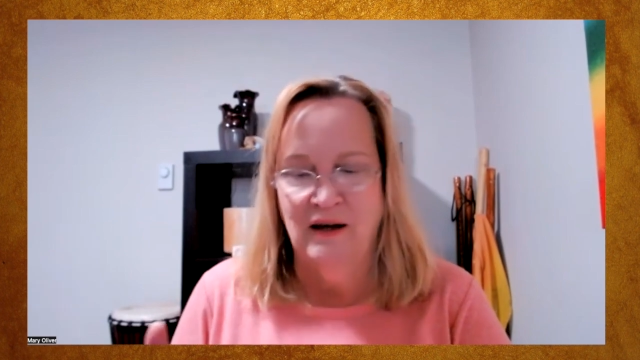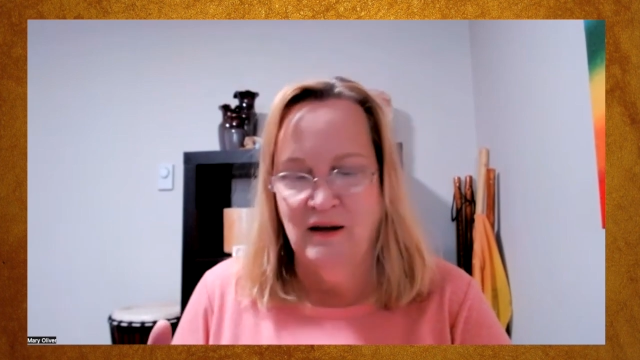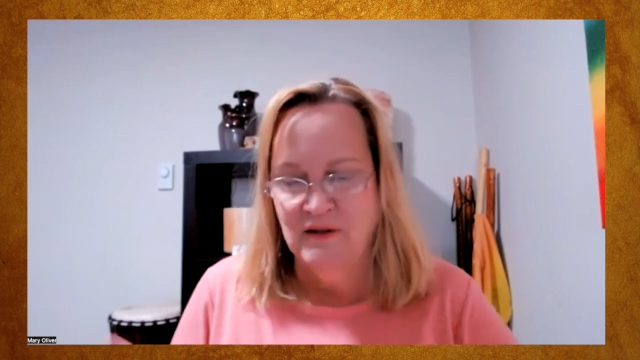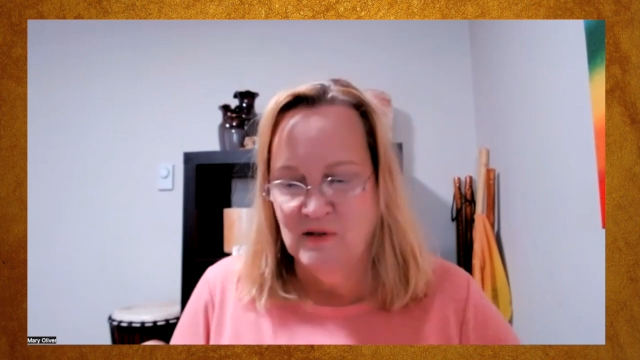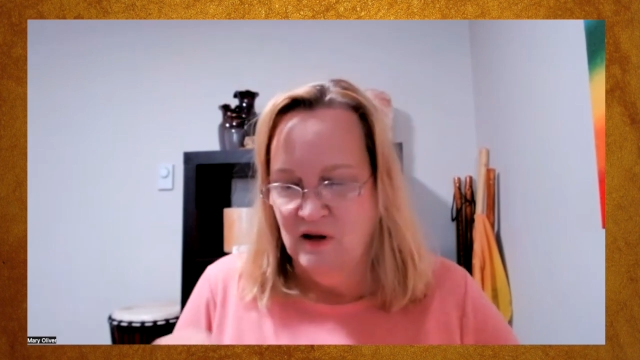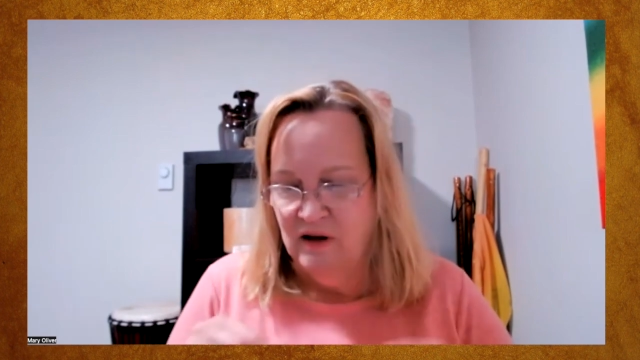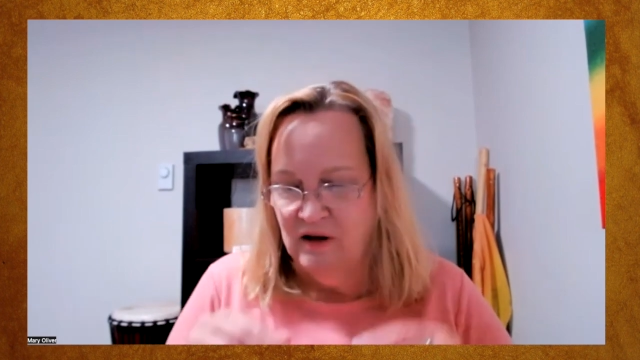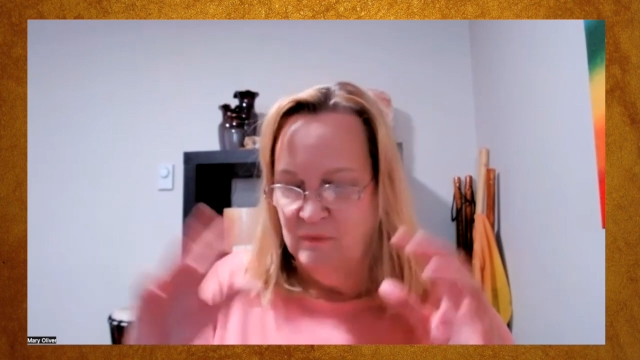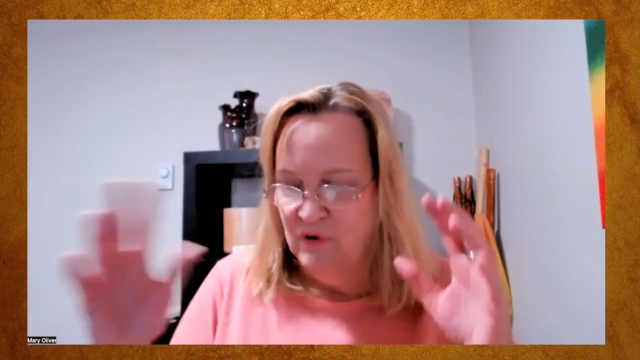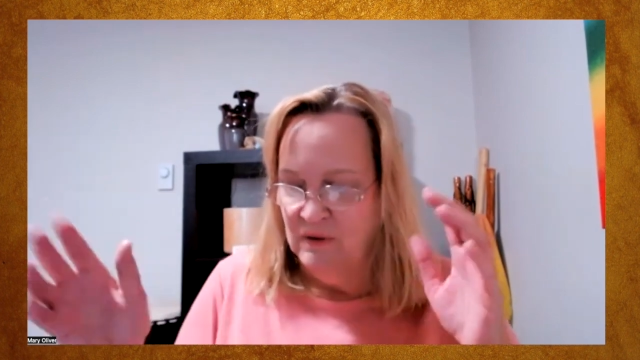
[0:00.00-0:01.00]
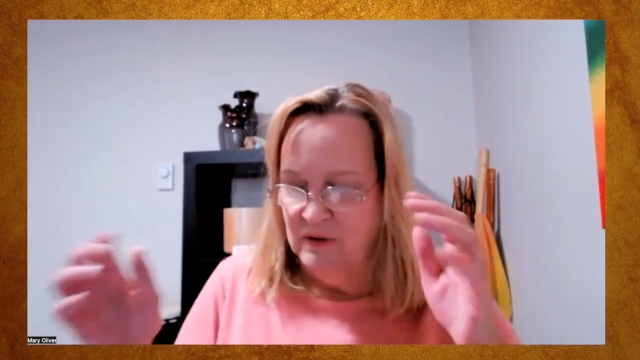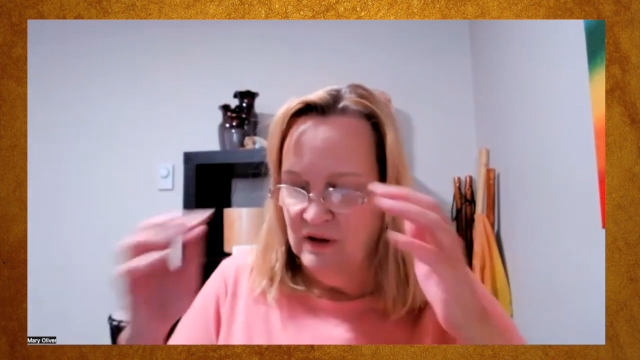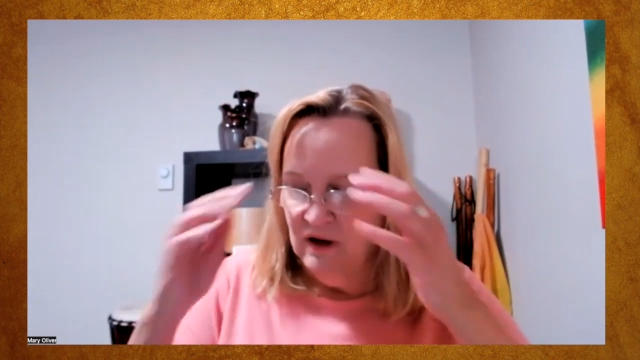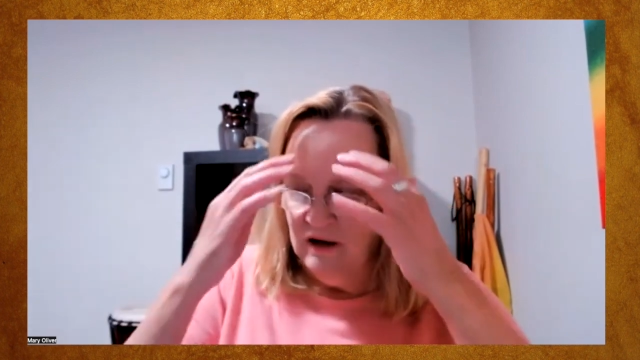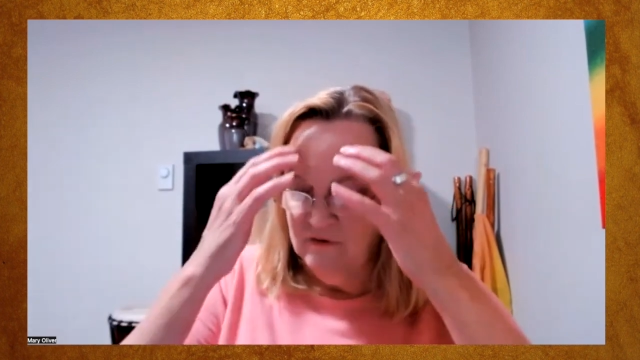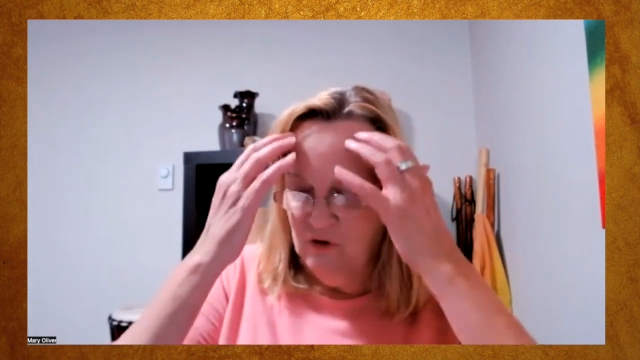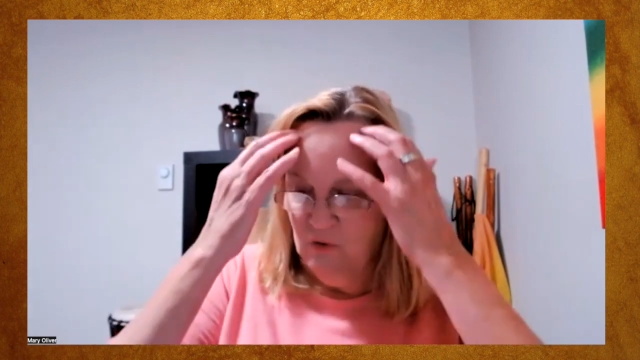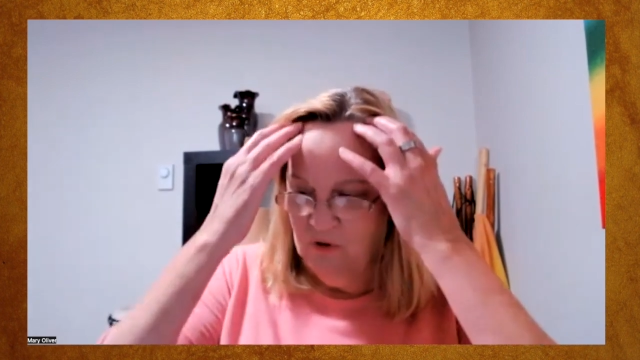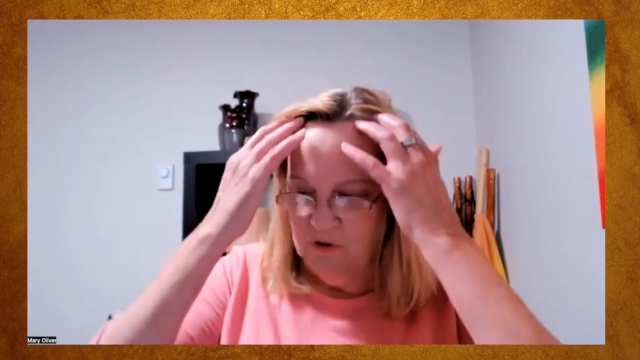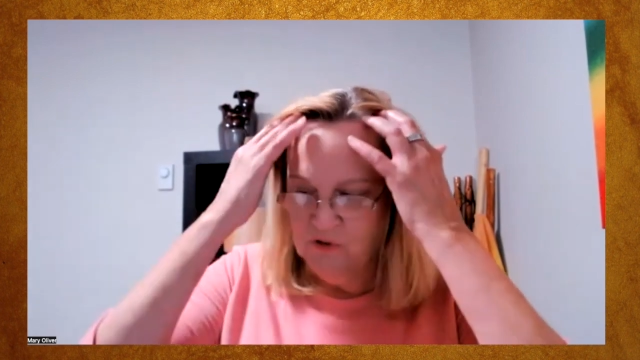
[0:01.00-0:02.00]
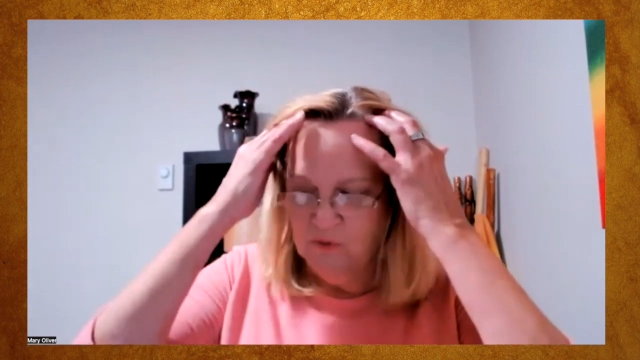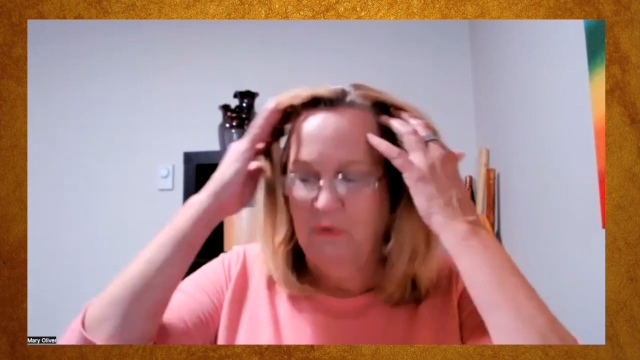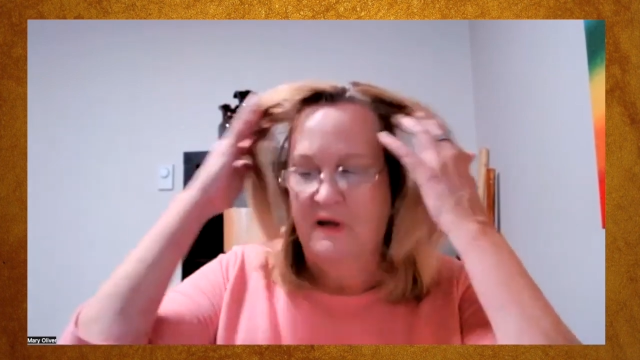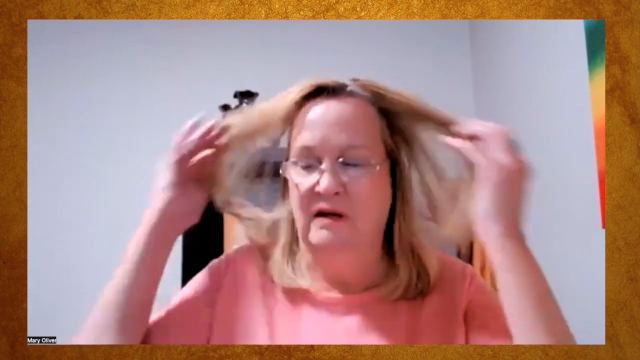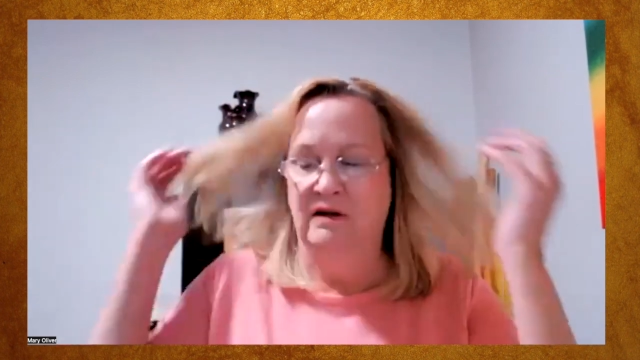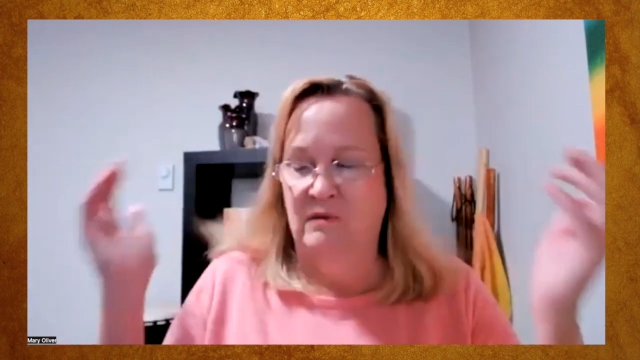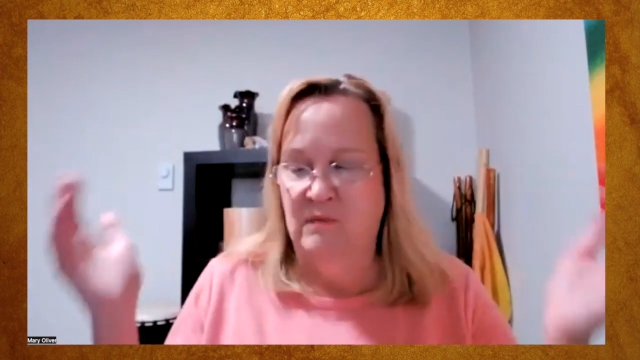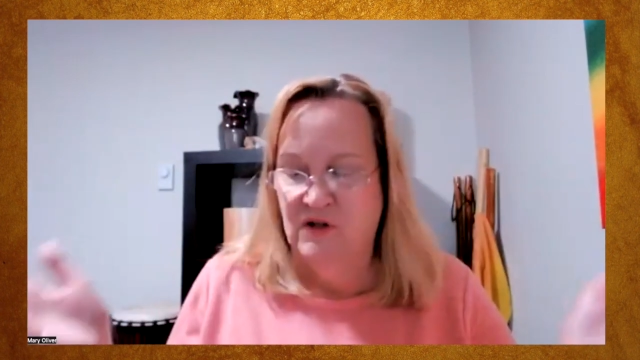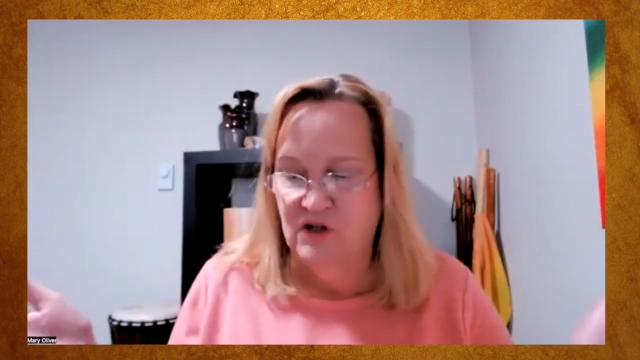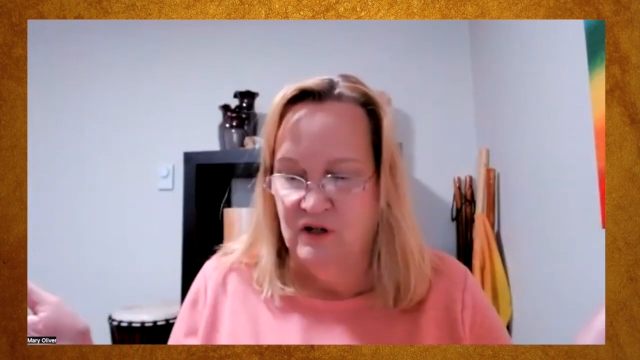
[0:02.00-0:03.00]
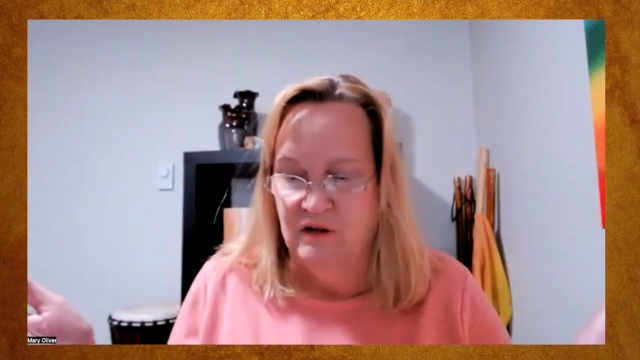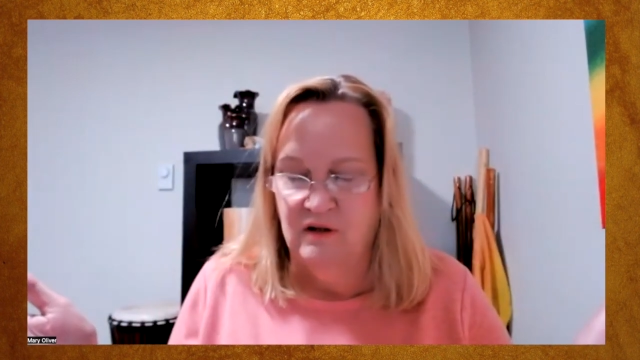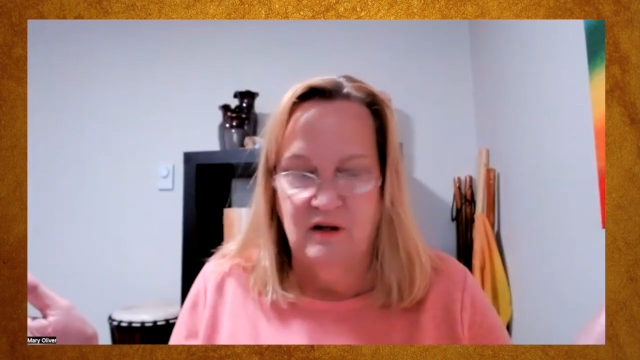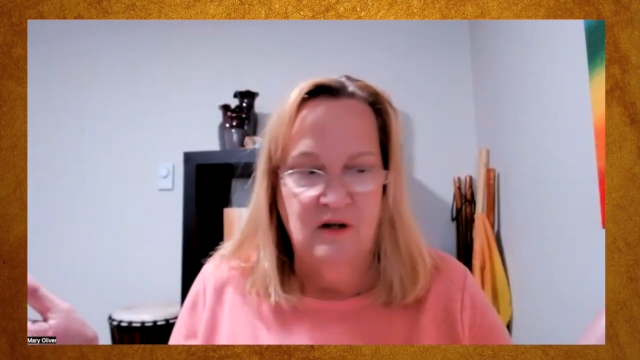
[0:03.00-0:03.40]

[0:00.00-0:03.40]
It's kind of probably off course, but you mentioned